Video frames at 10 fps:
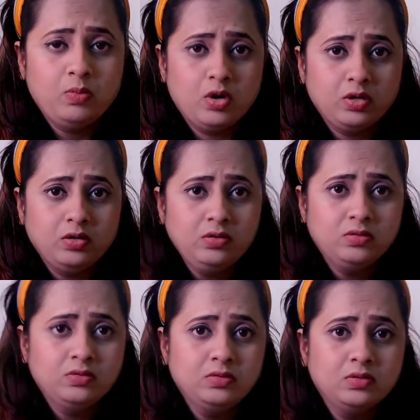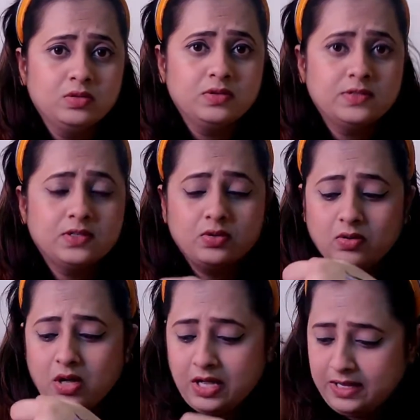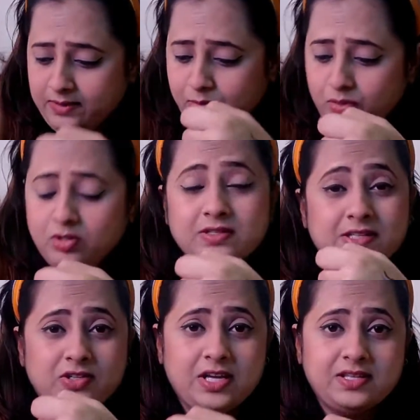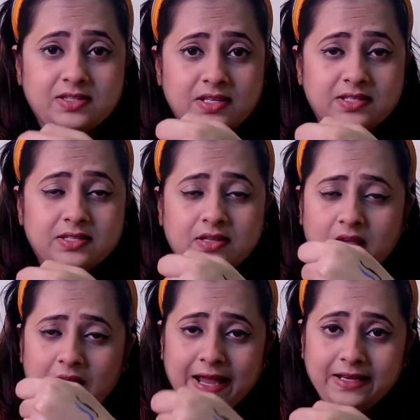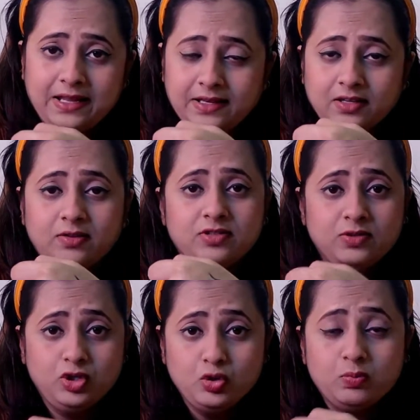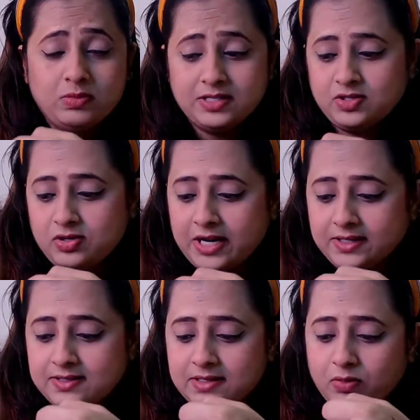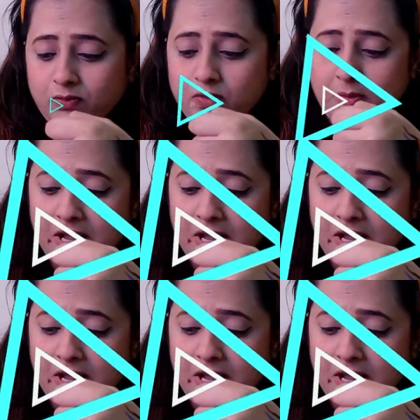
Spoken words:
water. So I would suggest this eyeliner. You must try this out from